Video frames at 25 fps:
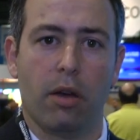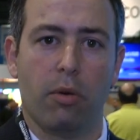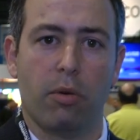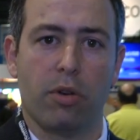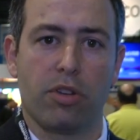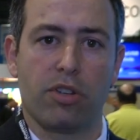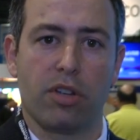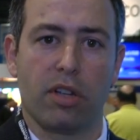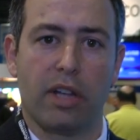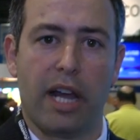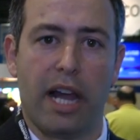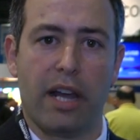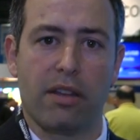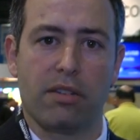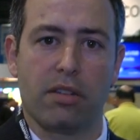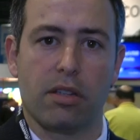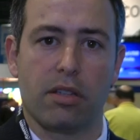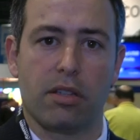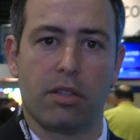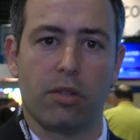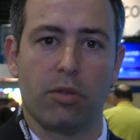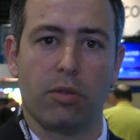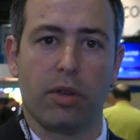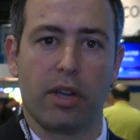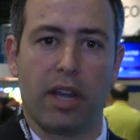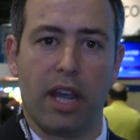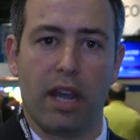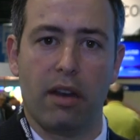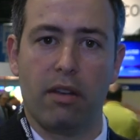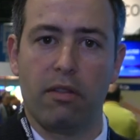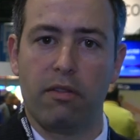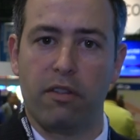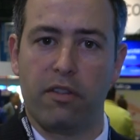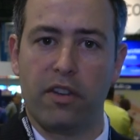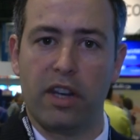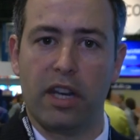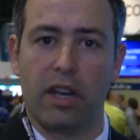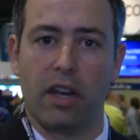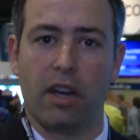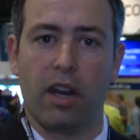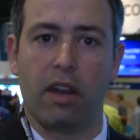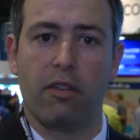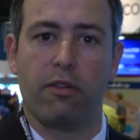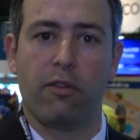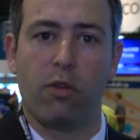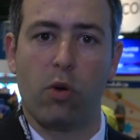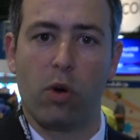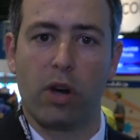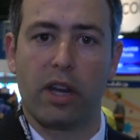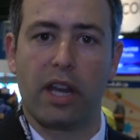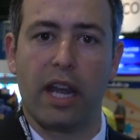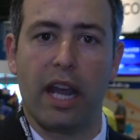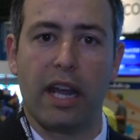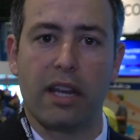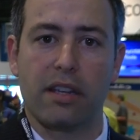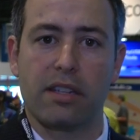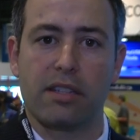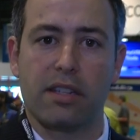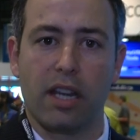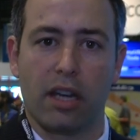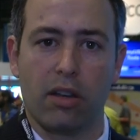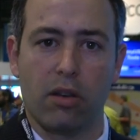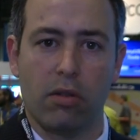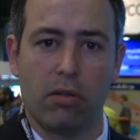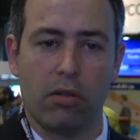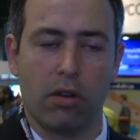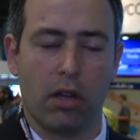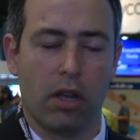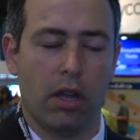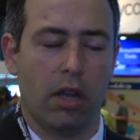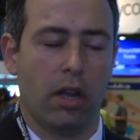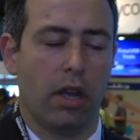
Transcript: which allows us to, again, feed in a 4K signal.